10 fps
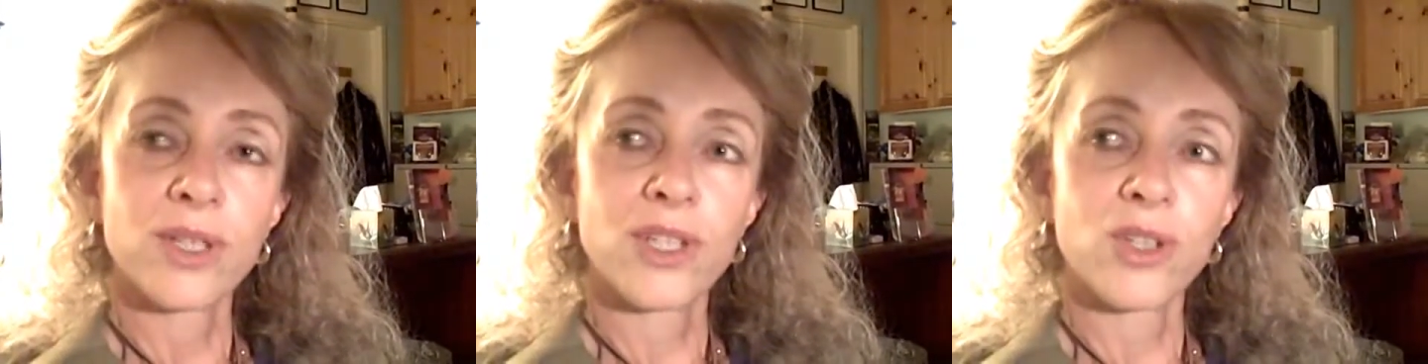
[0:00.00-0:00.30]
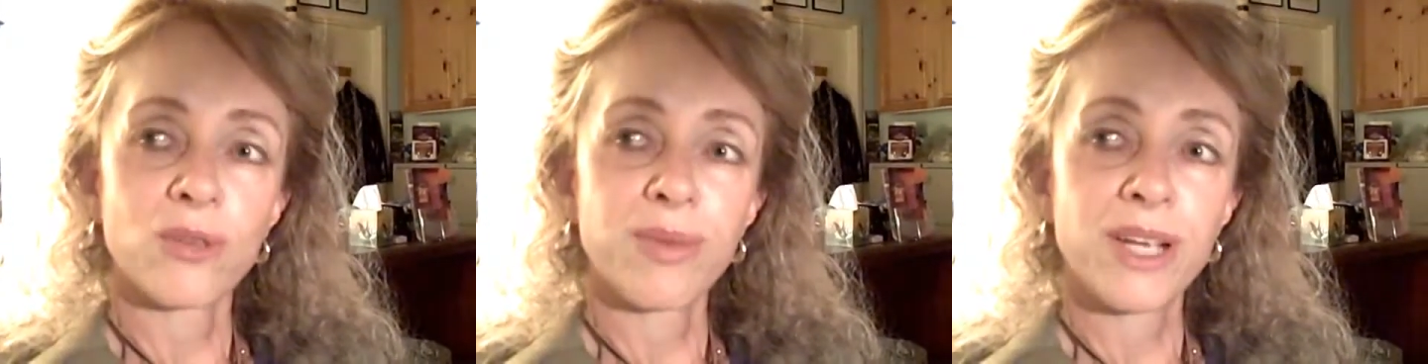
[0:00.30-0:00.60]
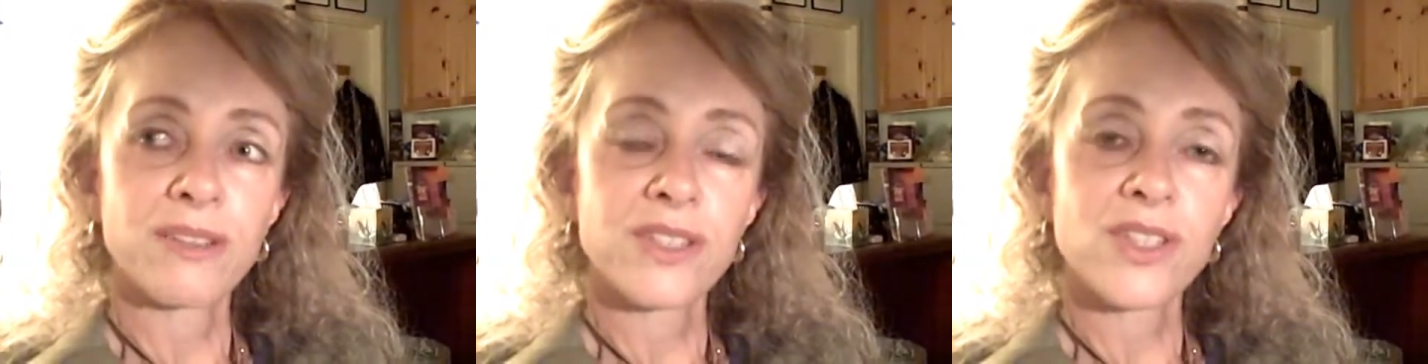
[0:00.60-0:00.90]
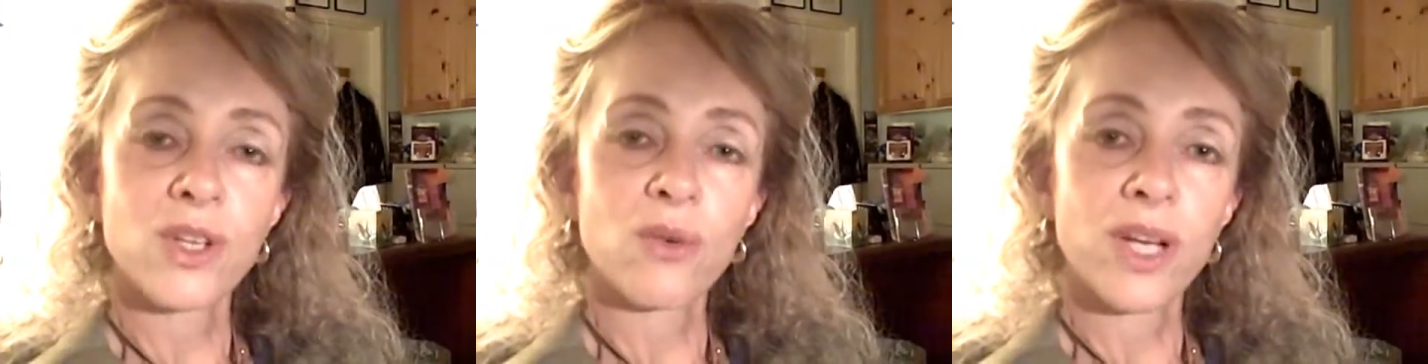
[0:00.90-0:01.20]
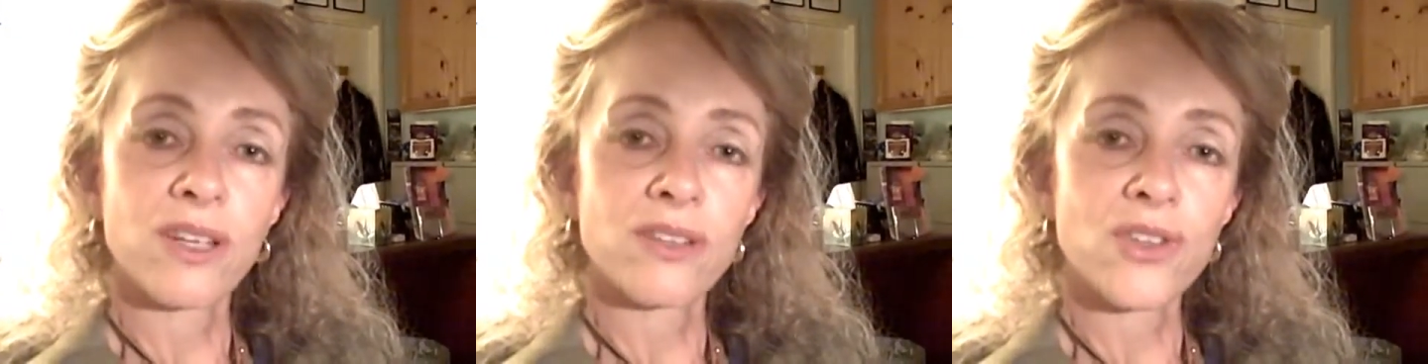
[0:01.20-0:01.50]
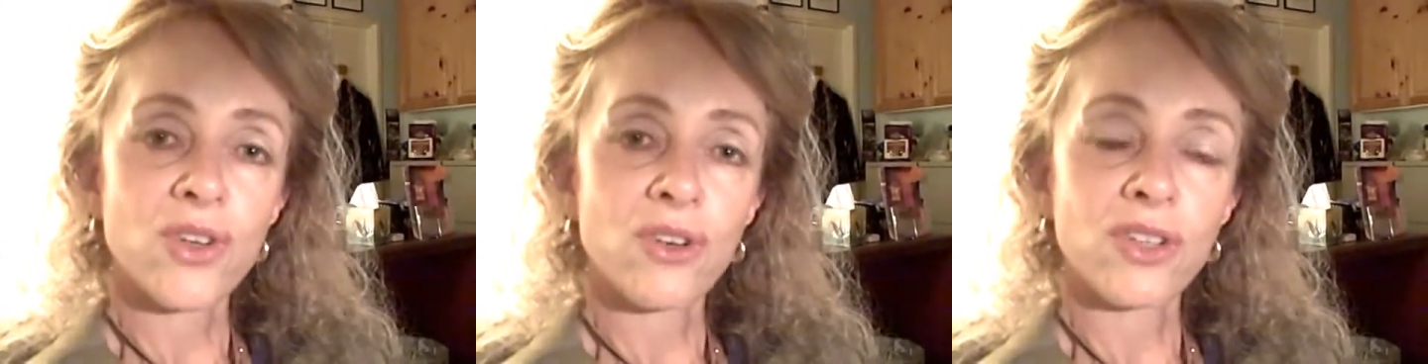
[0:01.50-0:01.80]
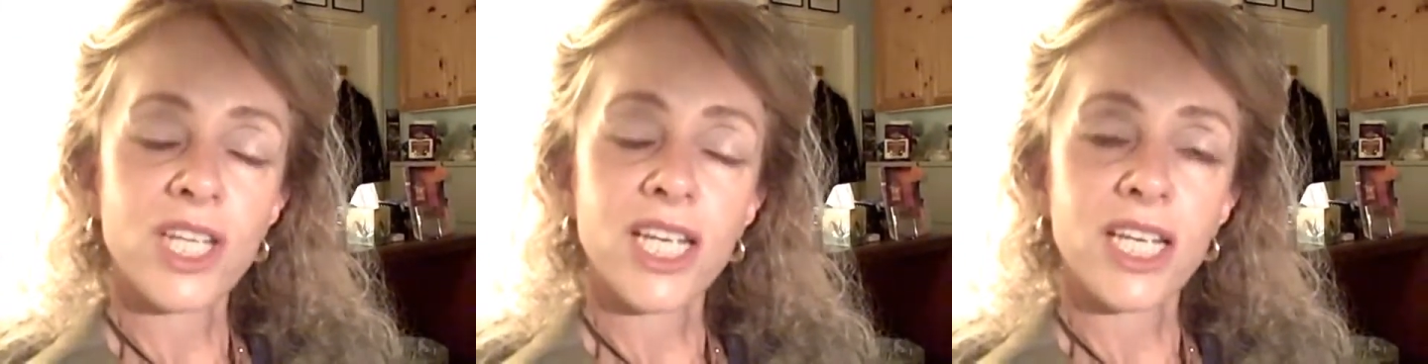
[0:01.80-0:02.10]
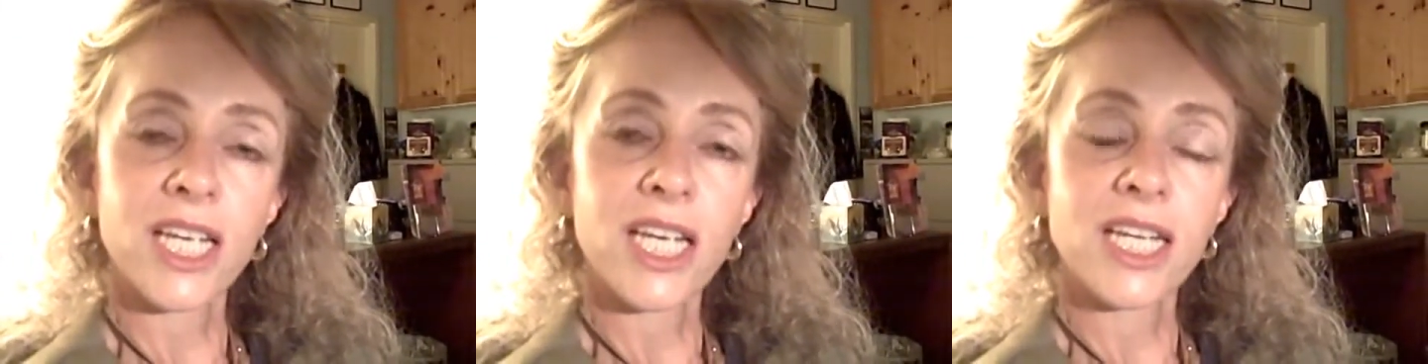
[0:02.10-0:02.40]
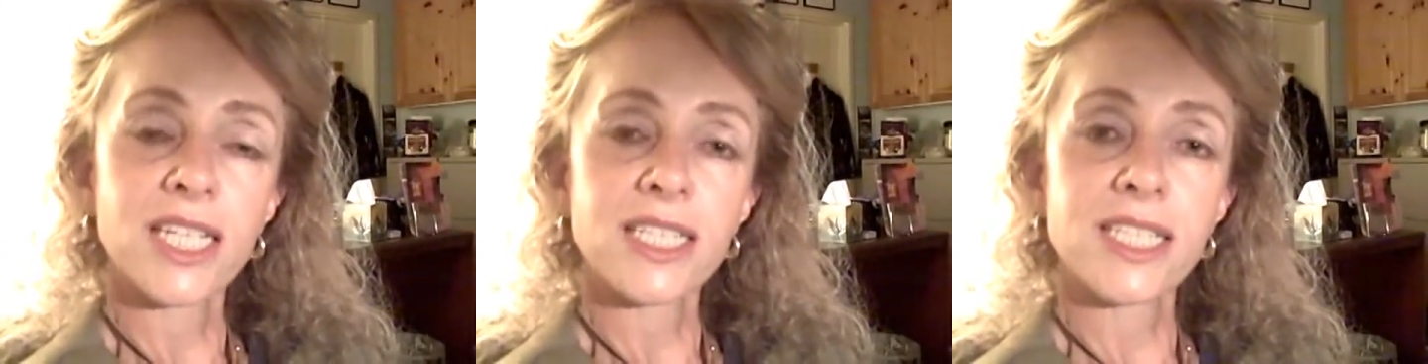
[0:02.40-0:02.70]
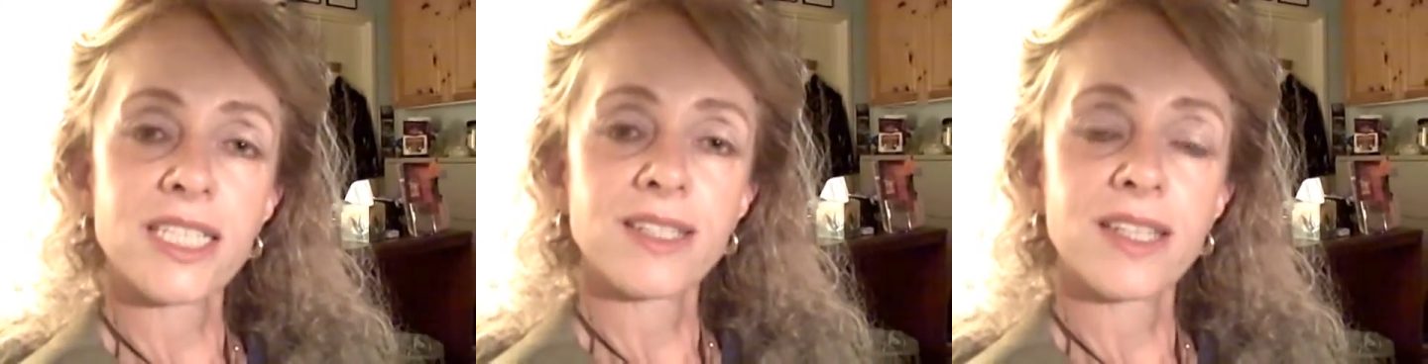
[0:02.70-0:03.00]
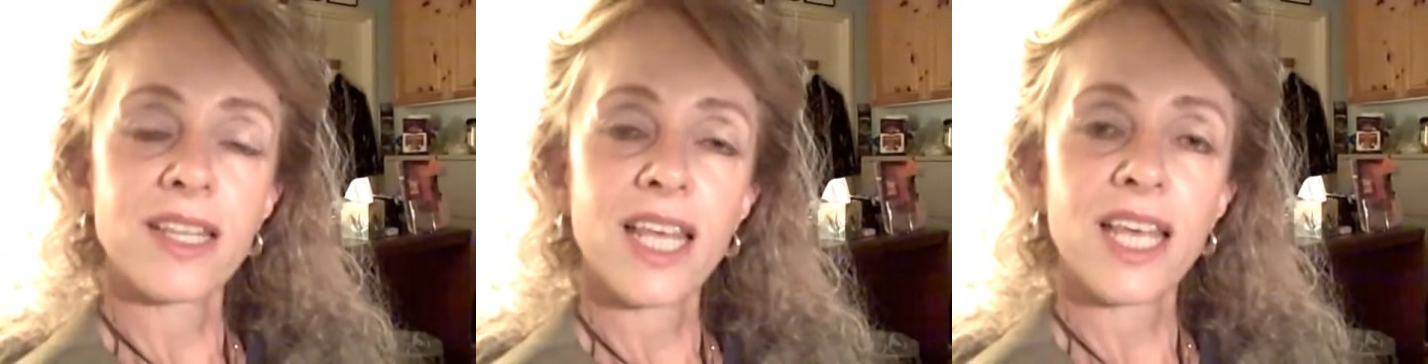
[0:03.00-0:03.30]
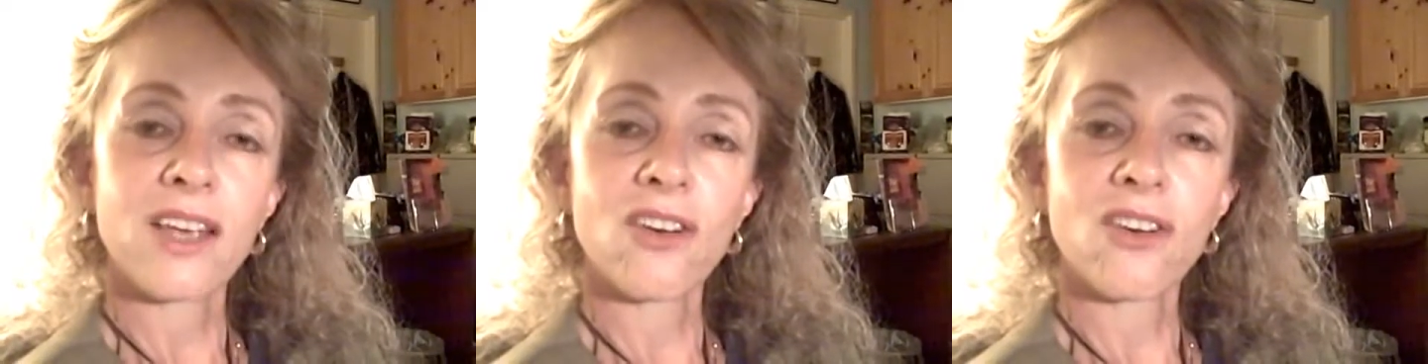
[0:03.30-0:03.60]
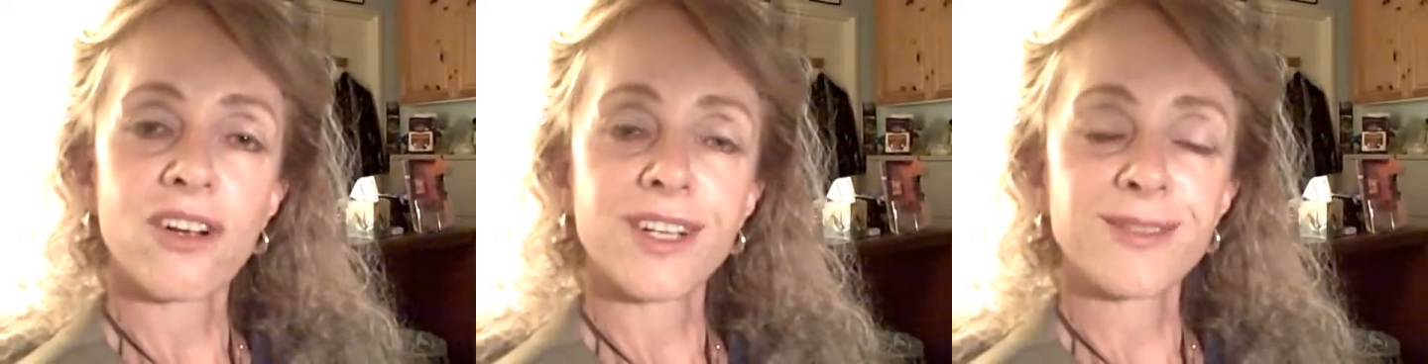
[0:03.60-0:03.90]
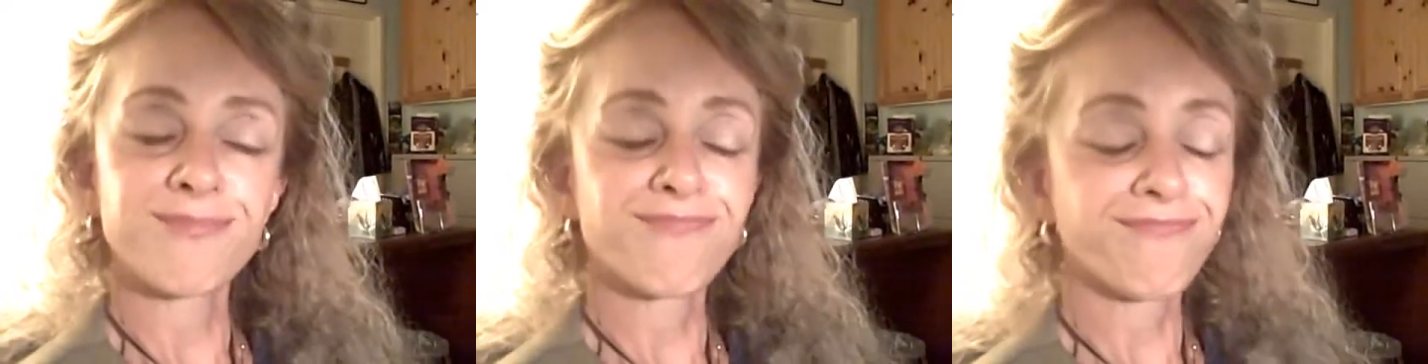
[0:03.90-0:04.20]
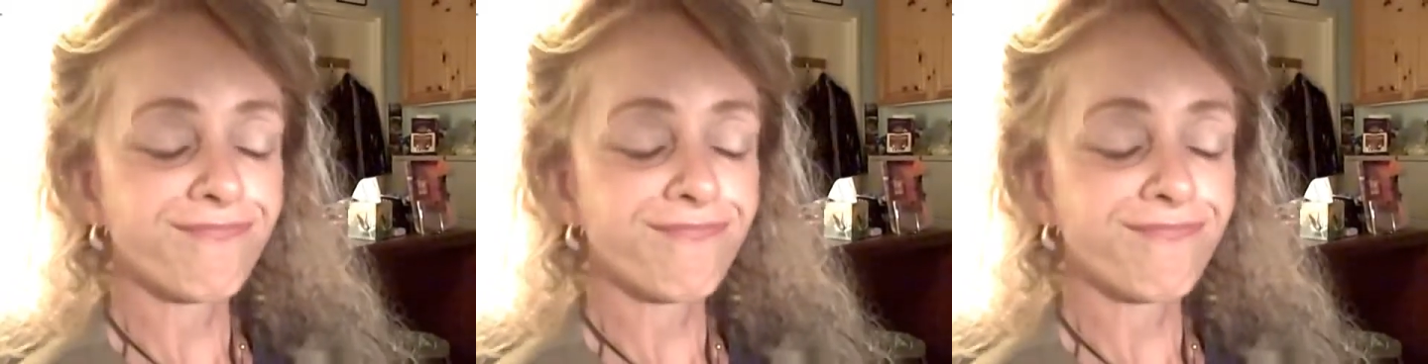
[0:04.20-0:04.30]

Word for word: where your parents are quite controlling and they are